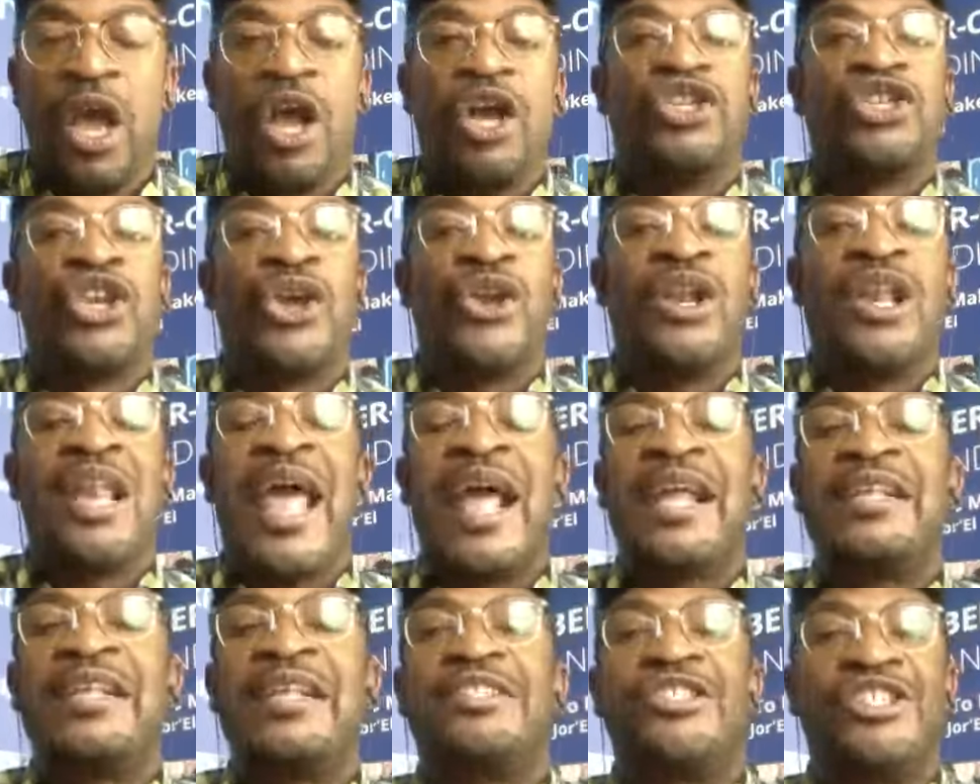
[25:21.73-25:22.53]
So
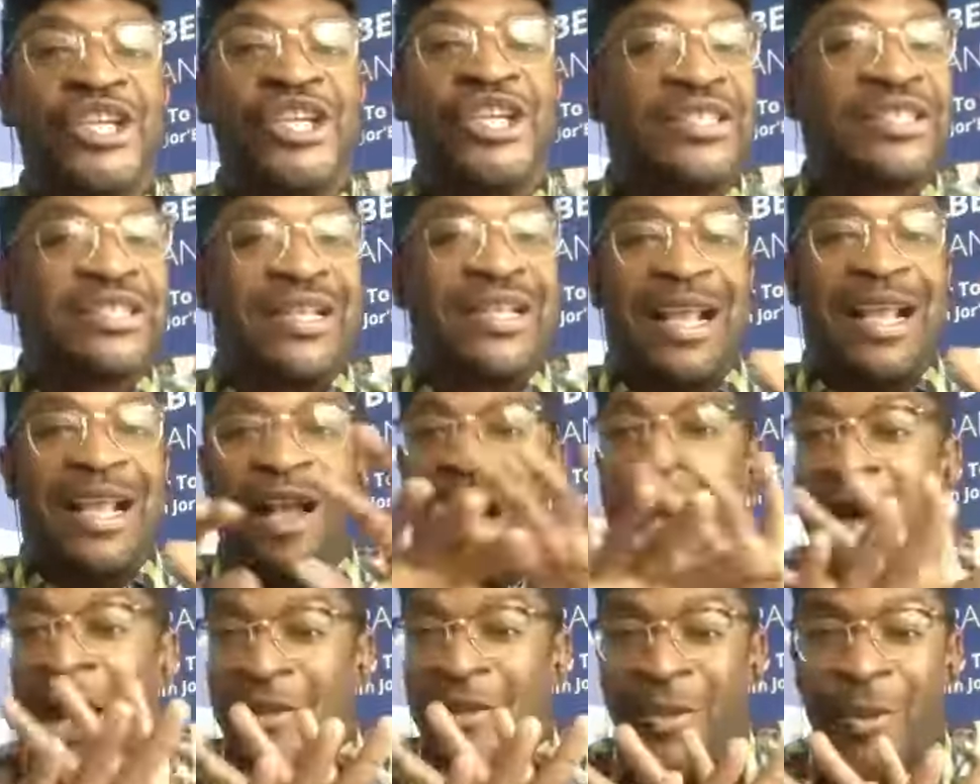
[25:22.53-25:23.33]
let's just
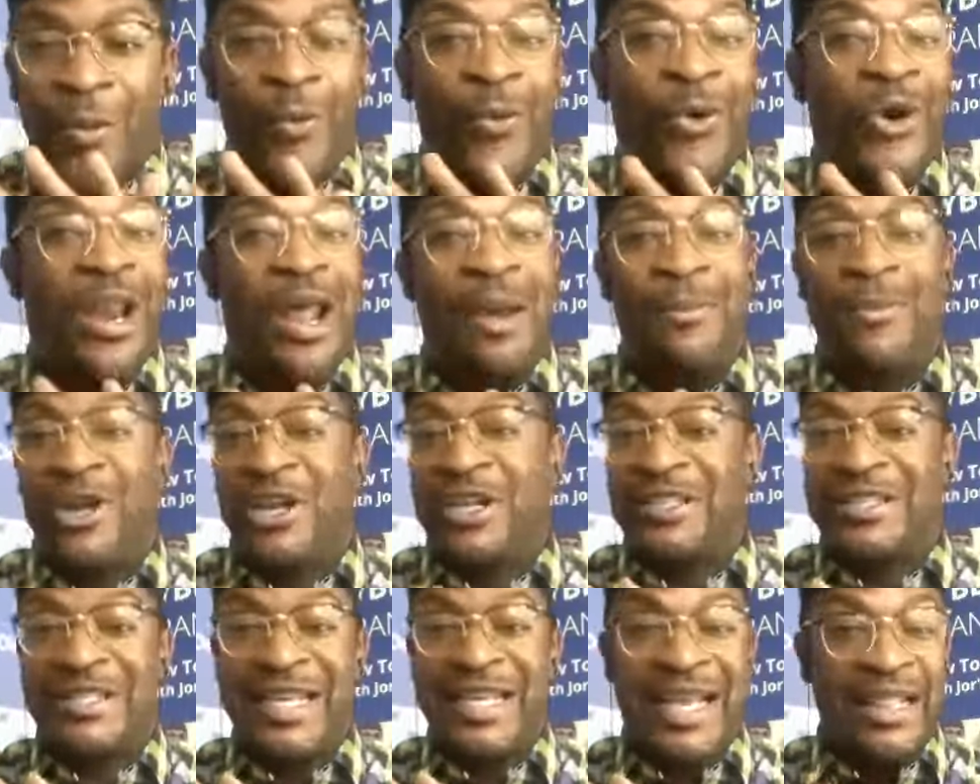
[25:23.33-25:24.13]
cut what I'm
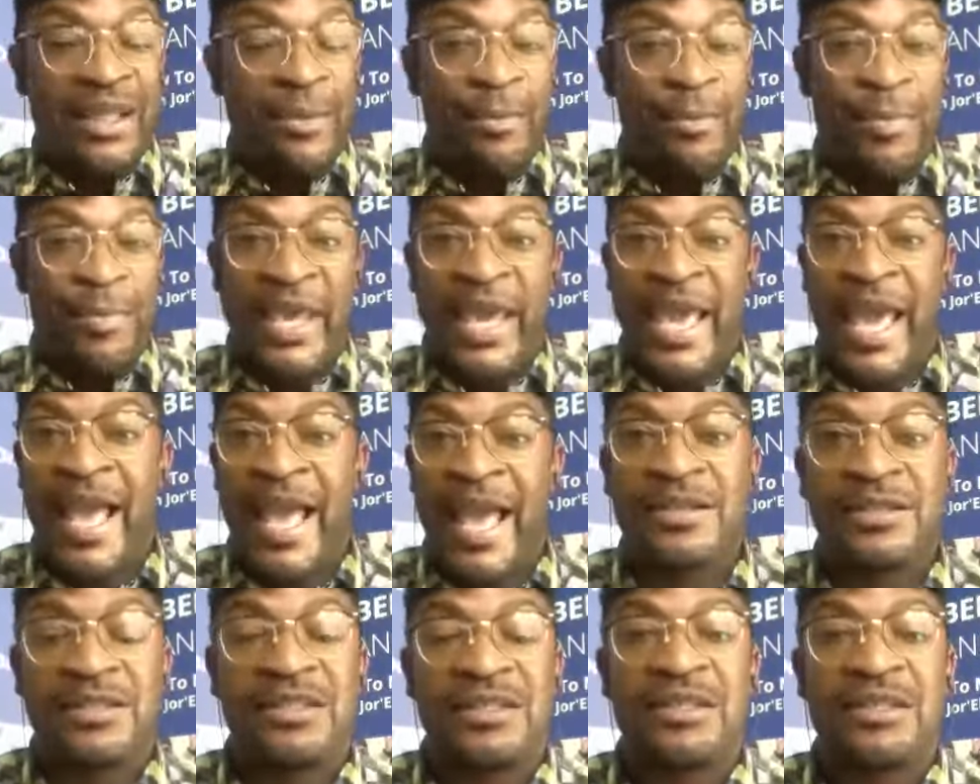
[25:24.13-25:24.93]
going to say, the
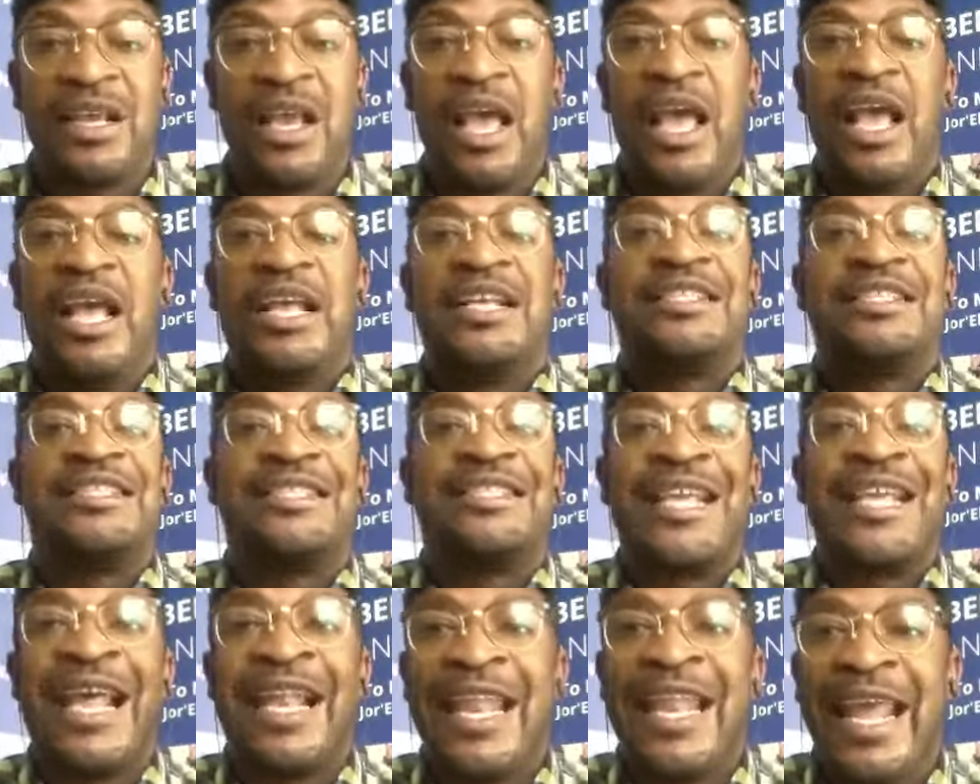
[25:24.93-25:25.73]
BS.
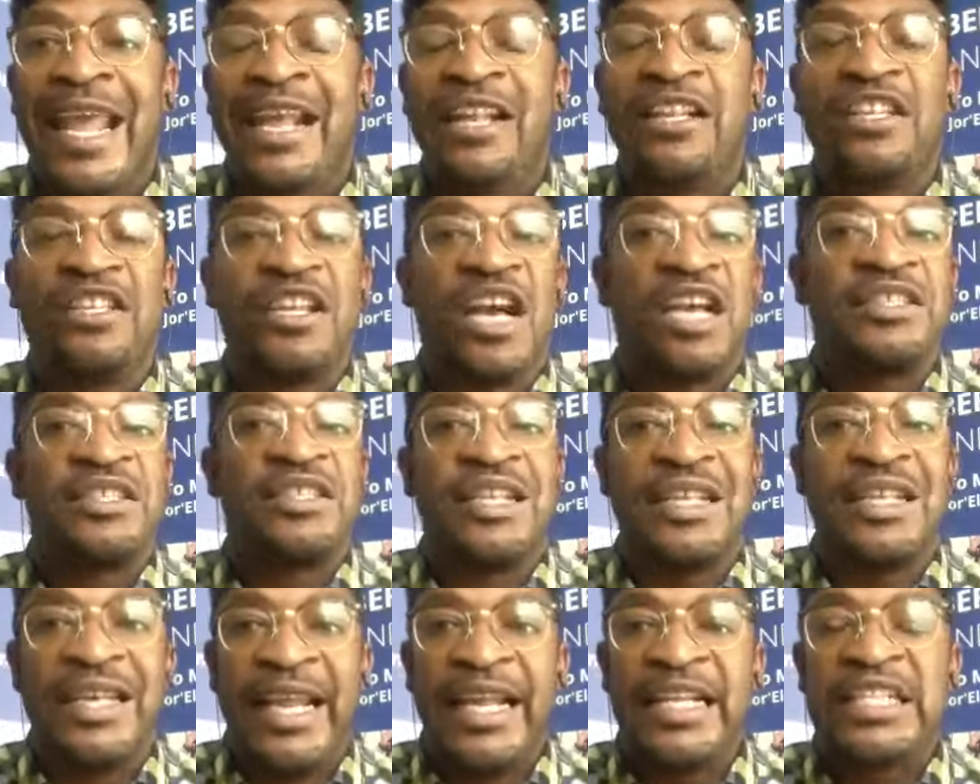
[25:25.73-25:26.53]
Selling
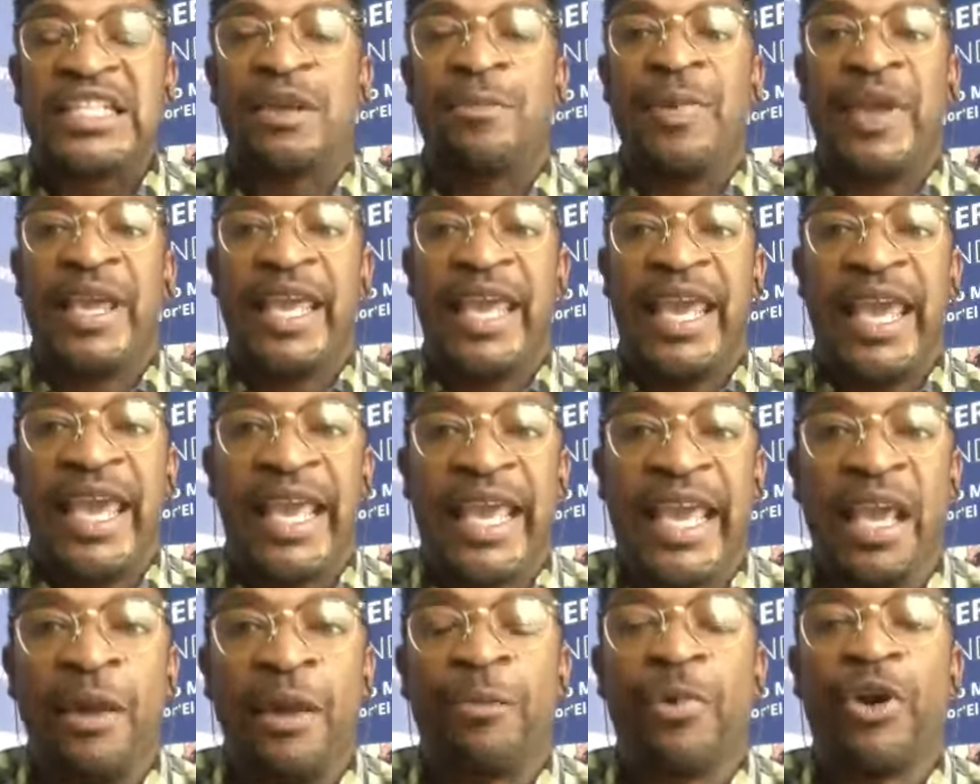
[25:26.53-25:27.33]
doesn't need to be
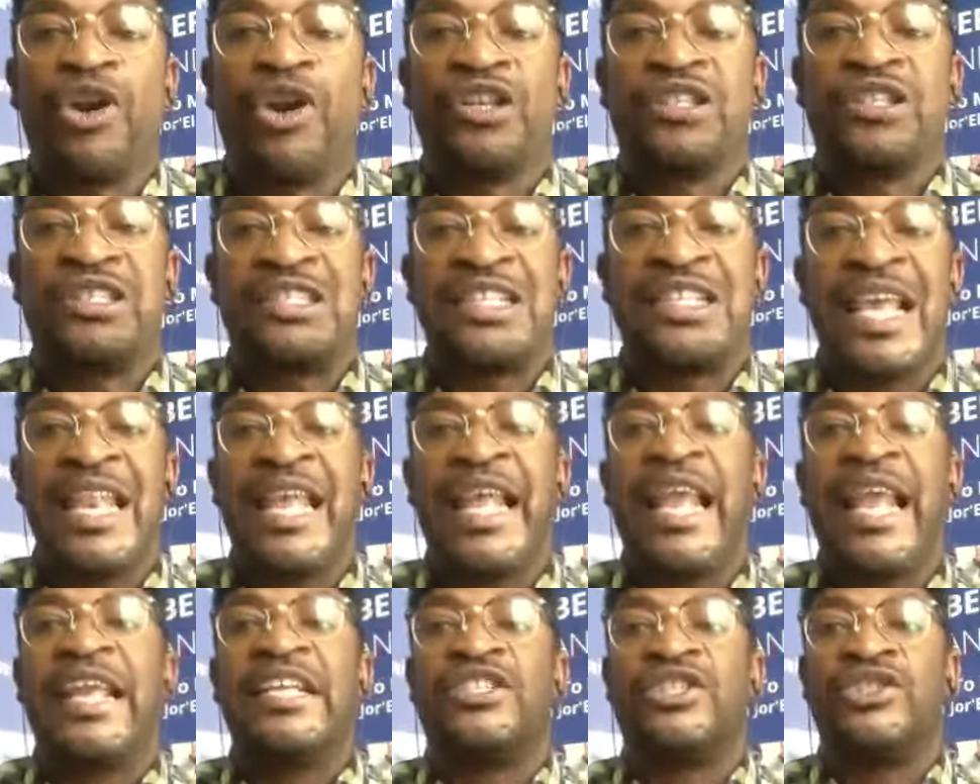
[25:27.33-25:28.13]
icky because
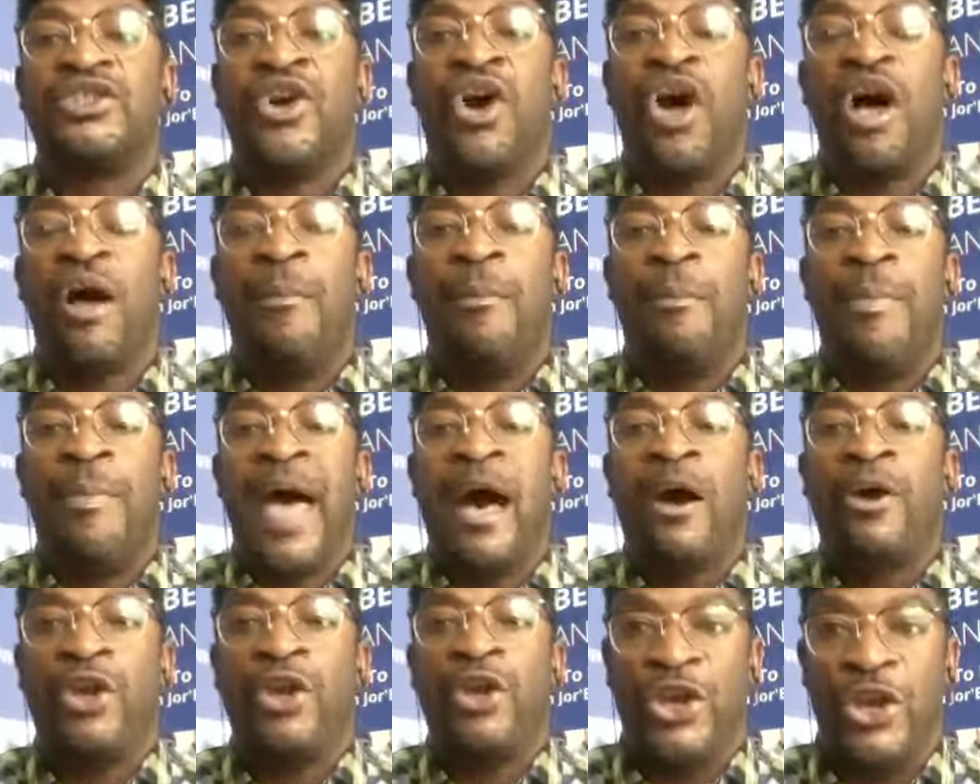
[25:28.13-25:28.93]
selling is not
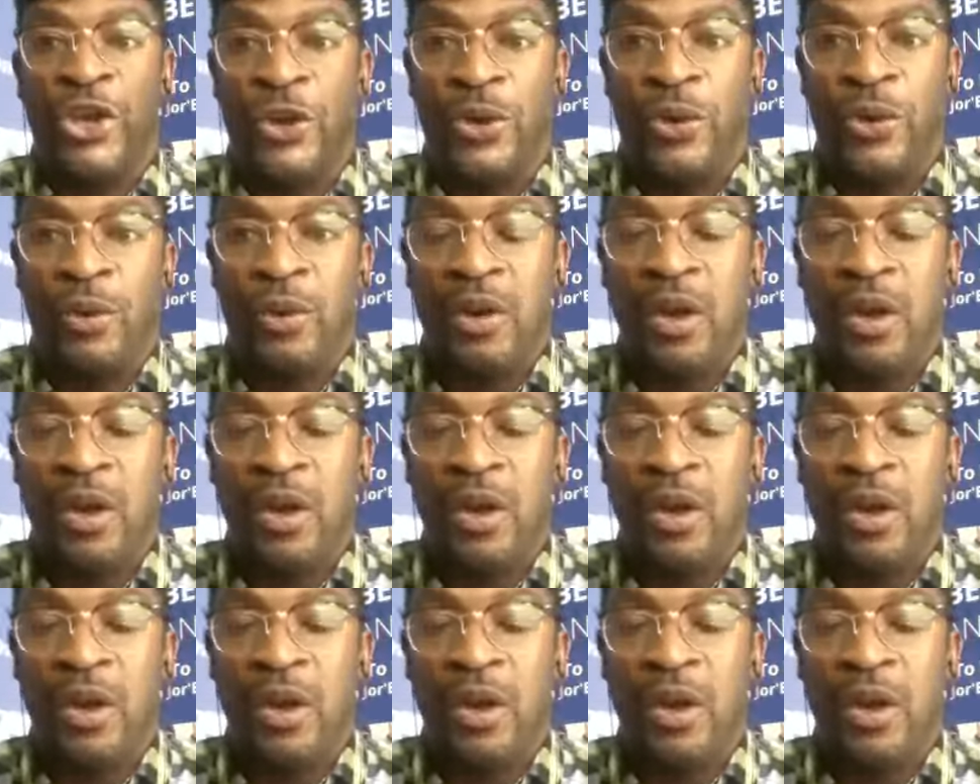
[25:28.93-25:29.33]
about you.